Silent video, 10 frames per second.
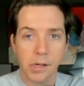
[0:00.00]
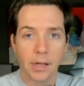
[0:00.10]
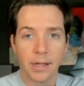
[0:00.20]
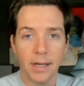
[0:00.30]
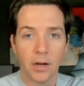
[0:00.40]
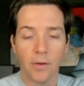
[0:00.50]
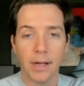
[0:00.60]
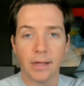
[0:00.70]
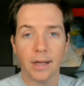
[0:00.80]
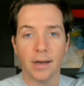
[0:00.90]
It just
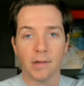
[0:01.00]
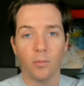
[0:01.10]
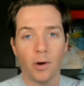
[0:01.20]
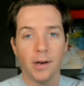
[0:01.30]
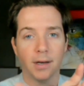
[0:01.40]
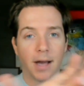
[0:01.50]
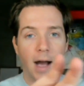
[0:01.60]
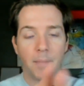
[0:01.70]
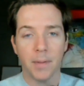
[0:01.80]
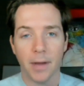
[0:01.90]
integrates in as one
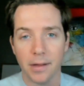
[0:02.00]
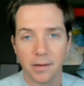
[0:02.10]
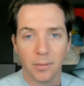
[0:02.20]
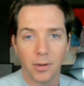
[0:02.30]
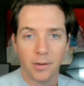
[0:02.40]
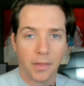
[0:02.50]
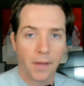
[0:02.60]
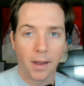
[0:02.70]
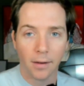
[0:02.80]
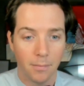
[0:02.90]
copy pastable
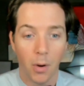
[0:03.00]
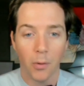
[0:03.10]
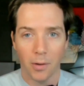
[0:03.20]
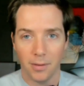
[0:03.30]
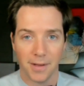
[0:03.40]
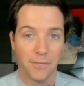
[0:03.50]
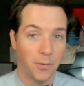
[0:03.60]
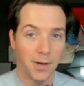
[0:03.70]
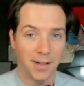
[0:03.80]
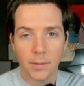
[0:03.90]
thing, modal, if you
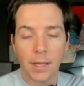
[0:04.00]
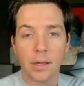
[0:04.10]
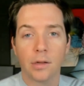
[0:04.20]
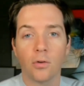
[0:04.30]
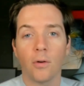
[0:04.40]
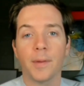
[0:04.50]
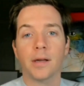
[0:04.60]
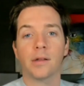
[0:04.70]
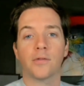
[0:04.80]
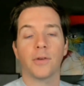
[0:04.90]
will. This is cool
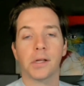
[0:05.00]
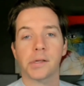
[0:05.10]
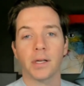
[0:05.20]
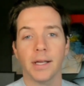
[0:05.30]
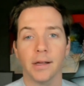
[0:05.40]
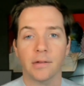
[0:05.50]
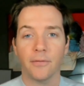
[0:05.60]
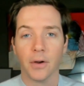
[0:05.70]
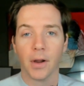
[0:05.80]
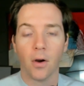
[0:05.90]
because traditionally it's
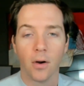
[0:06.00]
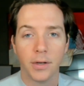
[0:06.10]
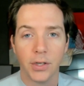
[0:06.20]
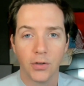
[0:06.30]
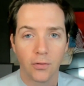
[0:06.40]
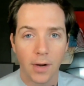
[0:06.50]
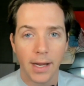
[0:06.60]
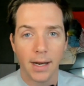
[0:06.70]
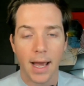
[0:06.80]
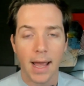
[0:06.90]
very hard to
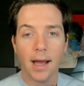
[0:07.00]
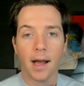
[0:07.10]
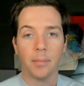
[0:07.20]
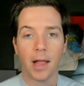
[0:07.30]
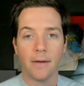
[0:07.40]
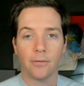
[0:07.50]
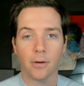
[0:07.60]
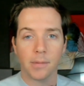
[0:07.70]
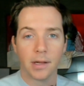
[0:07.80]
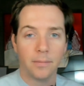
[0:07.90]
train AI
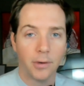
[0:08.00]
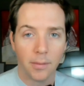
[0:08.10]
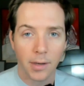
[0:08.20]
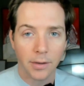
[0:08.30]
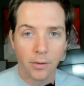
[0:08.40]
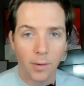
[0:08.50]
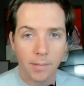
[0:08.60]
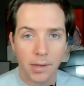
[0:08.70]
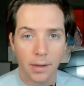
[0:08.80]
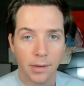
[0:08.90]
platforms and put them onto their
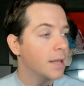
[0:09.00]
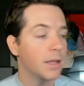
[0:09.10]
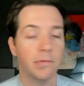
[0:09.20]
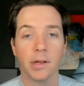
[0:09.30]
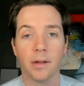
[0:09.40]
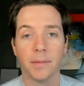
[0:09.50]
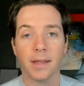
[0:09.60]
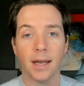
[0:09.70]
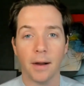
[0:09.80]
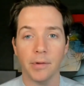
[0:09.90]
websites. This was something
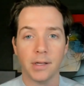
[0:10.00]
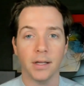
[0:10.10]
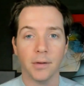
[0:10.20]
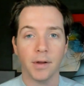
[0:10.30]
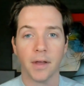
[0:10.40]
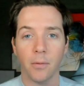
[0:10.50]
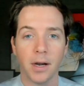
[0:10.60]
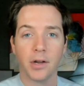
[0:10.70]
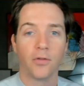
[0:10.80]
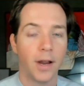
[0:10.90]
that I was dealing with. I
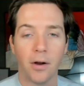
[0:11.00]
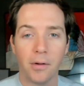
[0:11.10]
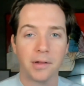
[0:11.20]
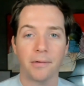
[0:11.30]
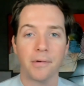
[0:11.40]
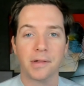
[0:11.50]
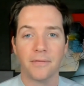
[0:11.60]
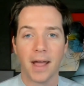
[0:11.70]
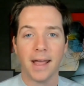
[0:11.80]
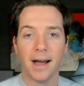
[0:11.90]
wanted to create all sorts of
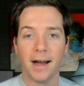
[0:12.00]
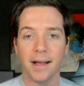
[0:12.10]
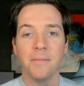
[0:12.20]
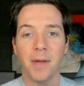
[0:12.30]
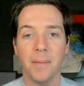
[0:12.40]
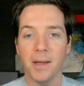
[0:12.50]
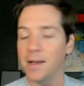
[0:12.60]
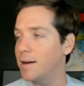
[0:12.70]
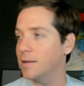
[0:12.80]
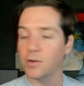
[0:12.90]
AI, maybe
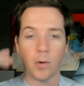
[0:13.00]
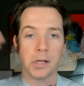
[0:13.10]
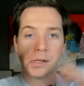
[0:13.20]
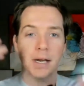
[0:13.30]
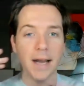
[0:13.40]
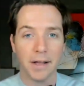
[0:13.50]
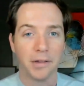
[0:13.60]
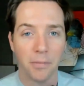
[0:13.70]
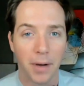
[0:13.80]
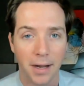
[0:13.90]
a question and
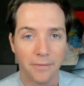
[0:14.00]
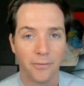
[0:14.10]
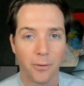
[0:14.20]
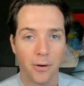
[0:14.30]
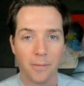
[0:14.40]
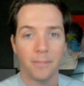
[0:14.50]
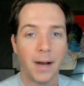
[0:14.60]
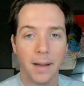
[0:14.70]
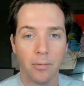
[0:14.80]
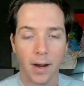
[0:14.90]
answer bot for
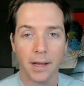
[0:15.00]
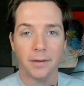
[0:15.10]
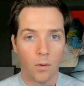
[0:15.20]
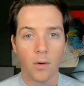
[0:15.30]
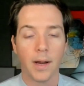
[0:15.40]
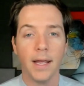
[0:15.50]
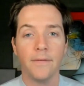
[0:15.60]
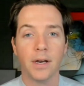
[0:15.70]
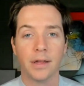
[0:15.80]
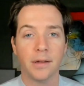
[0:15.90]
my brand, or
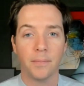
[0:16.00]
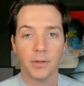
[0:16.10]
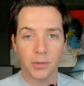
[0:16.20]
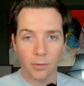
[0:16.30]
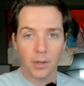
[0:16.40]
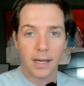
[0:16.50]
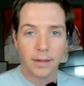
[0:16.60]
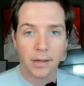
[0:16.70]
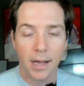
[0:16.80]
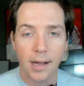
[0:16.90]
even a simple tool like
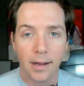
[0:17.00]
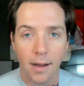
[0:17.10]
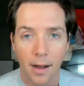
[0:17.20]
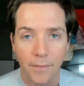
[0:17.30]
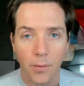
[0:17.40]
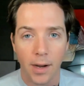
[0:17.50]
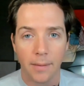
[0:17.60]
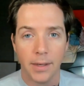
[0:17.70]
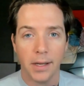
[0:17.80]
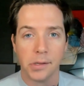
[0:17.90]
this AI coffee
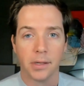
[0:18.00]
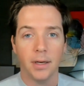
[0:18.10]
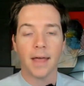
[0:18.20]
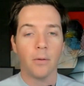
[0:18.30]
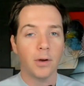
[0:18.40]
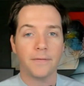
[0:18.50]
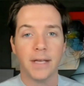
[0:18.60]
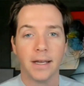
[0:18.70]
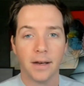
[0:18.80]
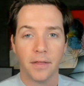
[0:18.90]
recommendation. That would have
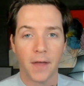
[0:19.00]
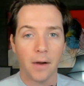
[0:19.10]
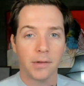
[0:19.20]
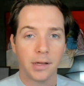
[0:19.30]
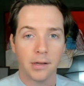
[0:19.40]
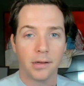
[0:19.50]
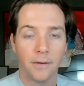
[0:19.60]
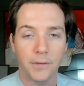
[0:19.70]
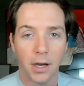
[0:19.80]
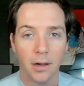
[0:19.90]
taken thousands
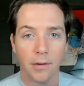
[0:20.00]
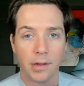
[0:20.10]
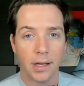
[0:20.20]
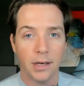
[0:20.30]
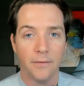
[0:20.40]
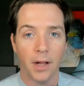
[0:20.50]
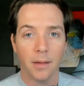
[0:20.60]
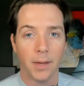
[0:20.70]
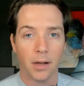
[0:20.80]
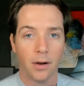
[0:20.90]
of dollars in
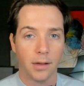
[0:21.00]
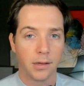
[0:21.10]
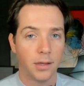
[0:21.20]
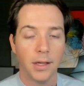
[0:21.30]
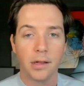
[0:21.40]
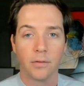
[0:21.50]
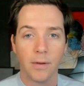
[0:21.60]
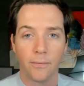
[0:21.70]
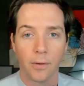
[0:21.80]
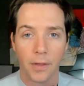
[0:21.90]
development cost at least
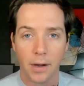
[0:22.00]
three, four